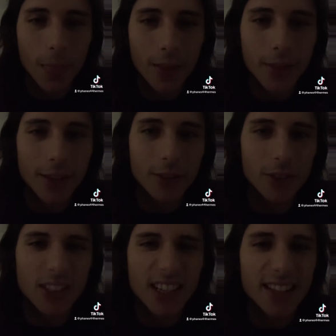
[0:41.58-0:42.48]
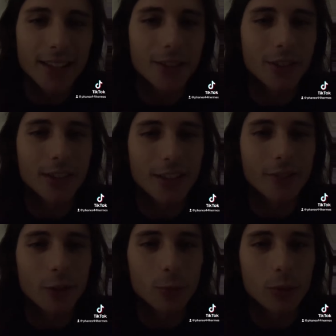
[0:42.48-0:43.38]
that they'll say that there's a
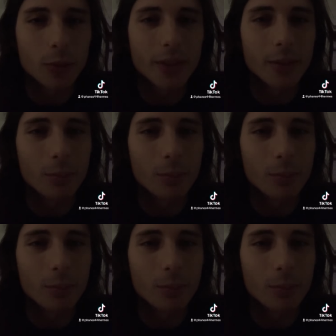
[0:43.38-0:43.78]
difference between the